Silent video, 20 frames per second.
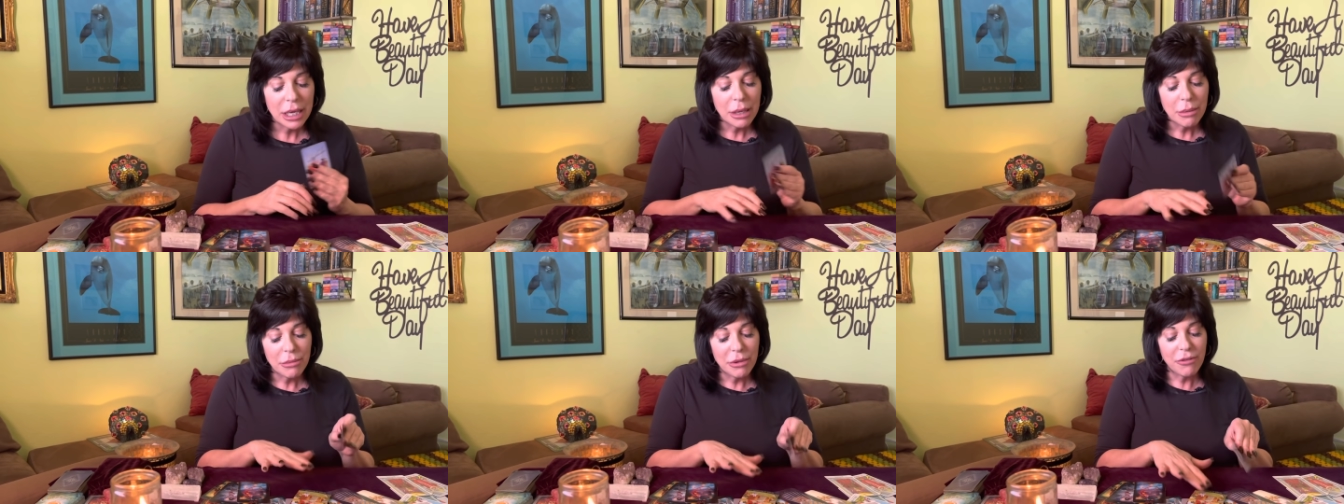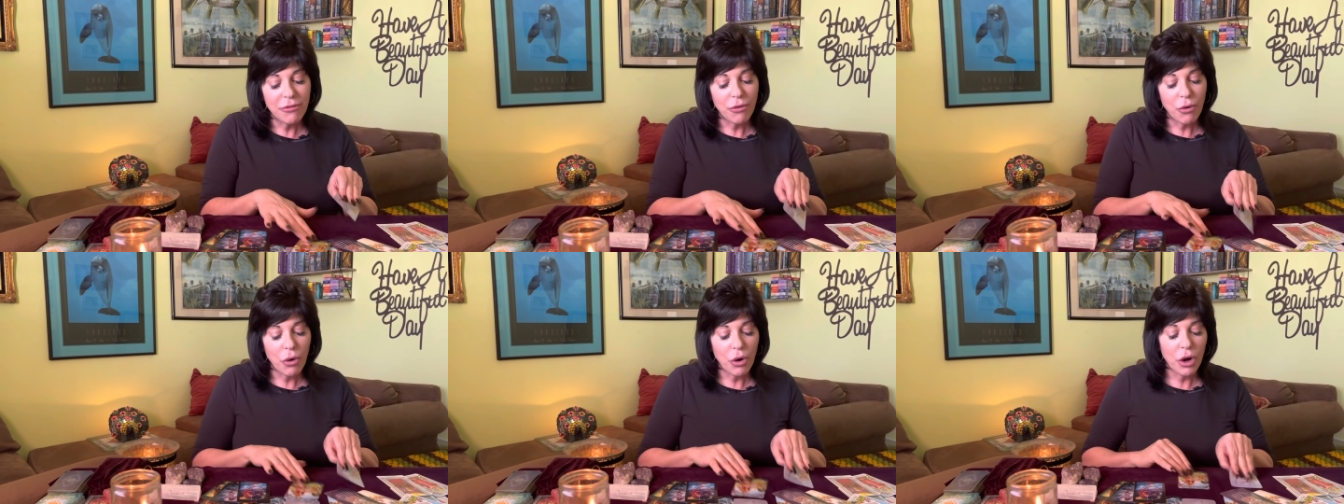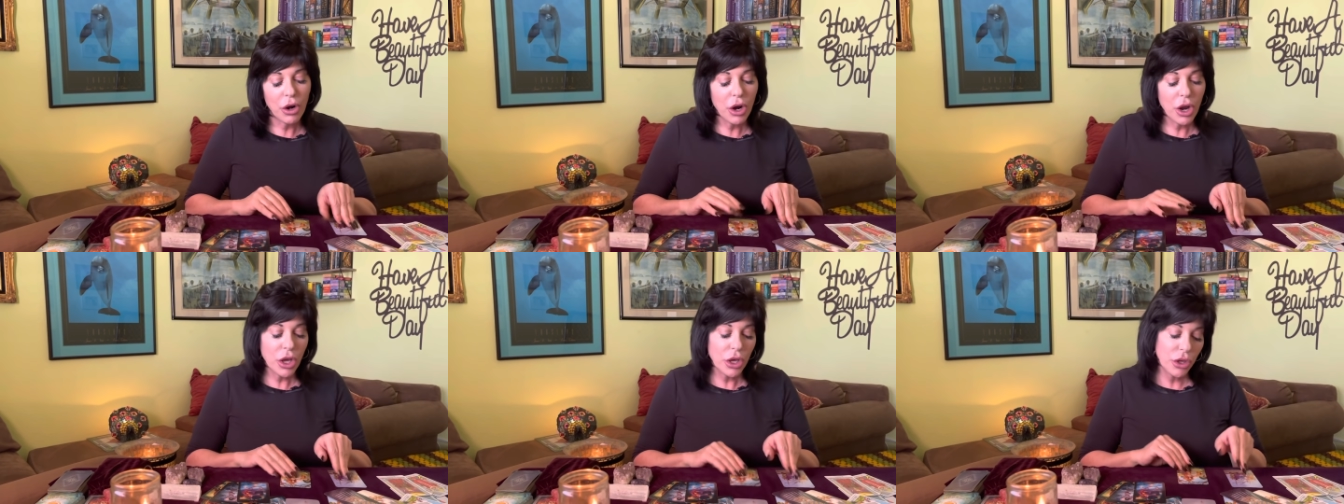
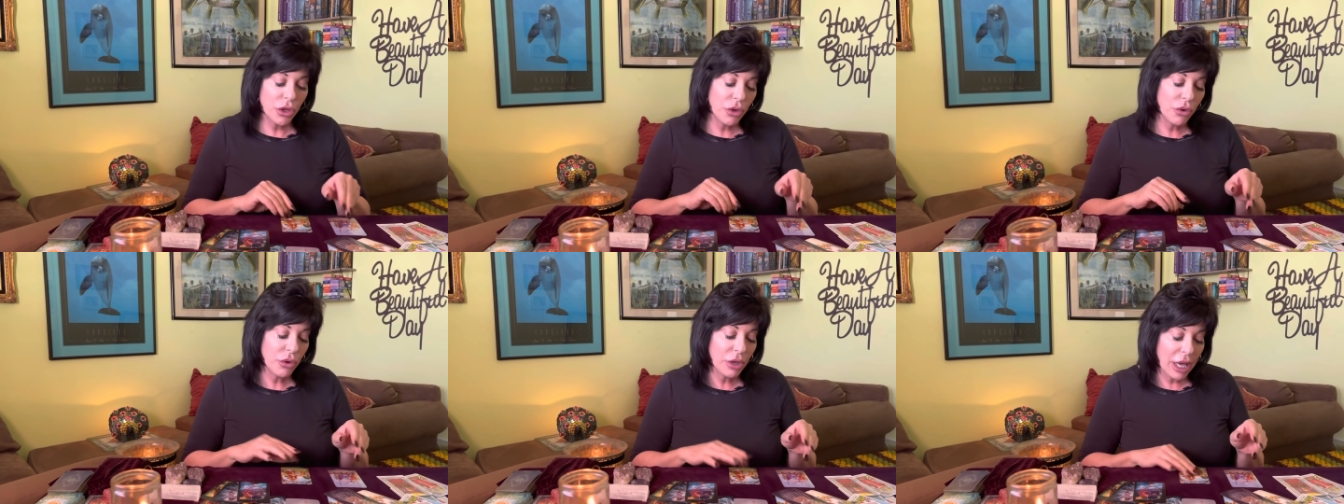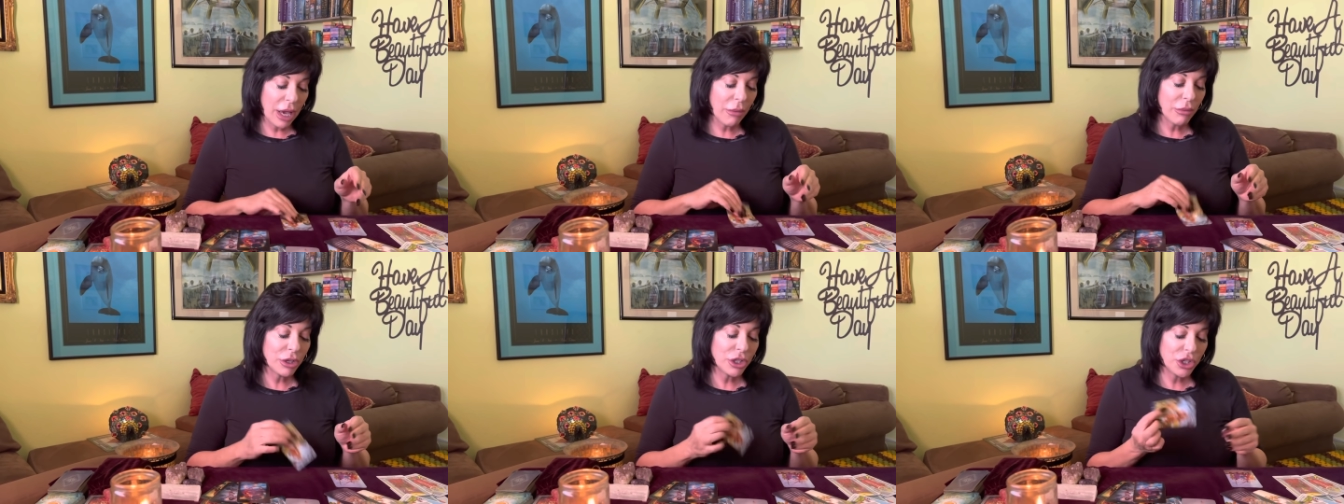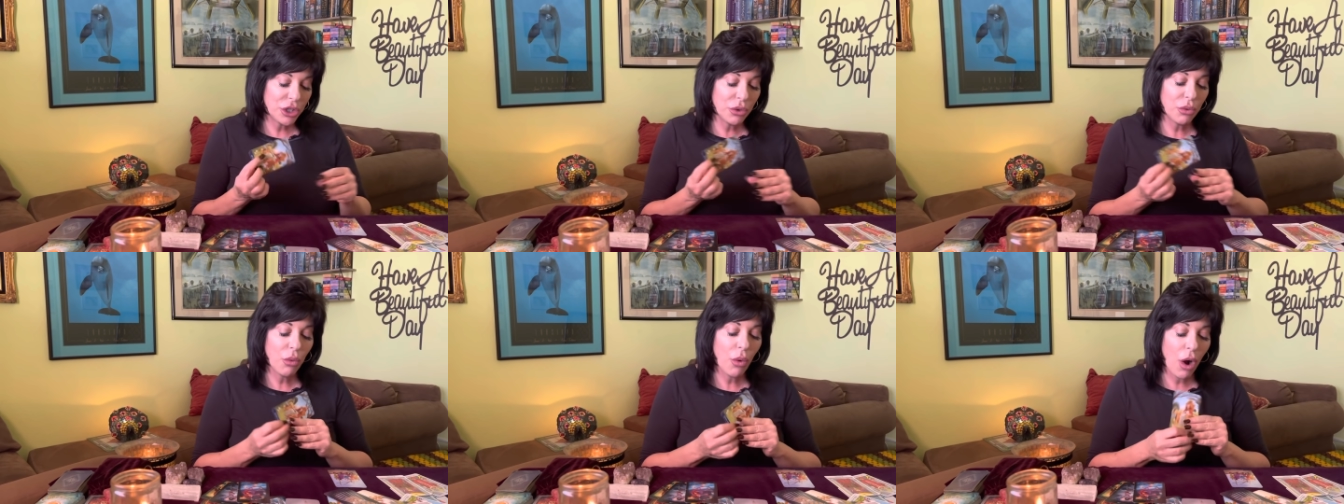before you get
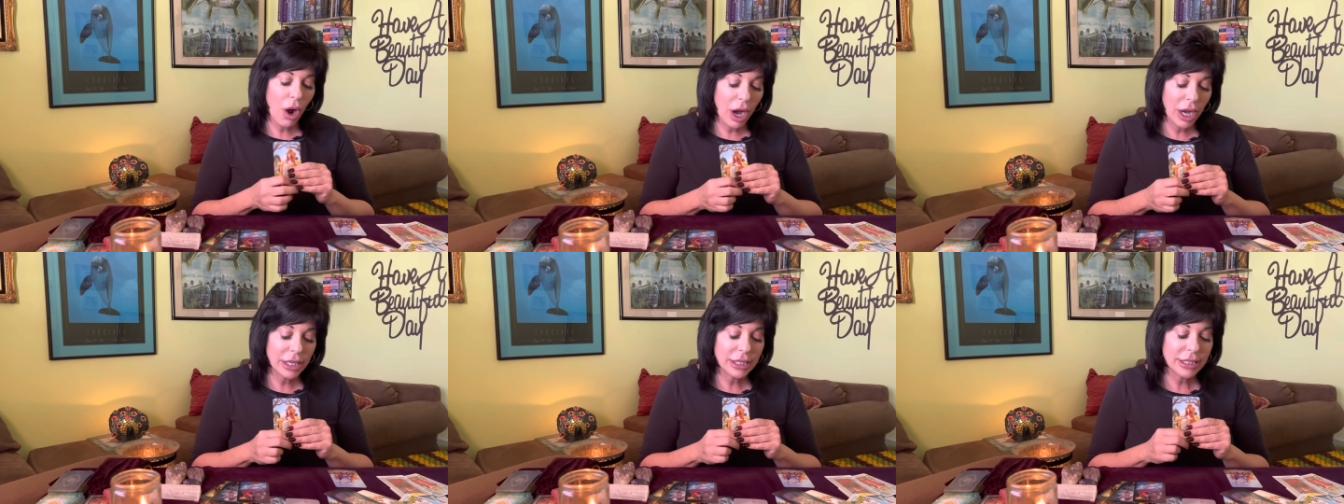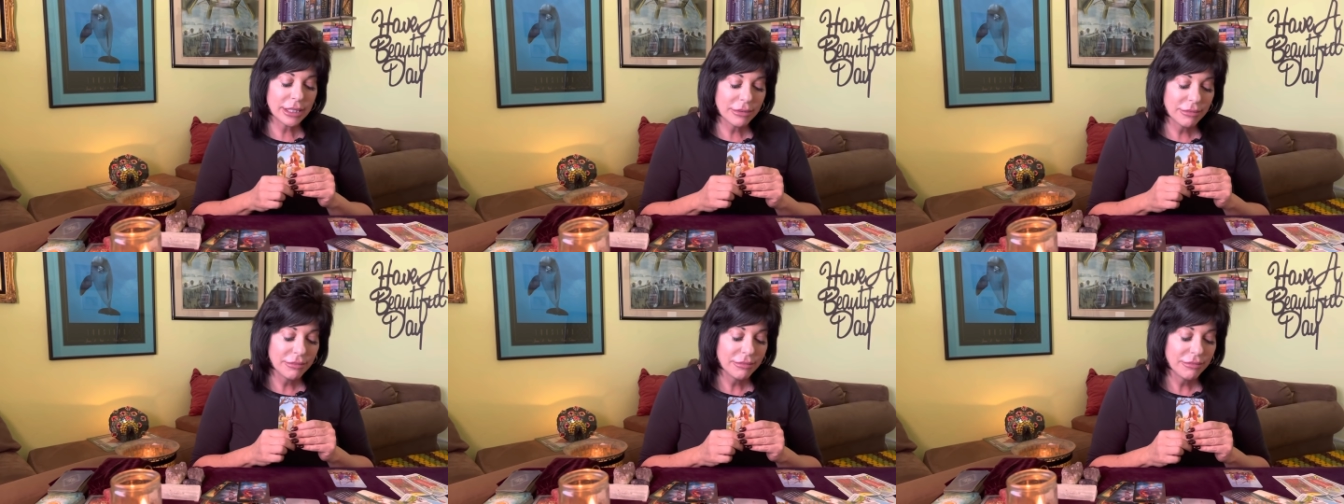what you want.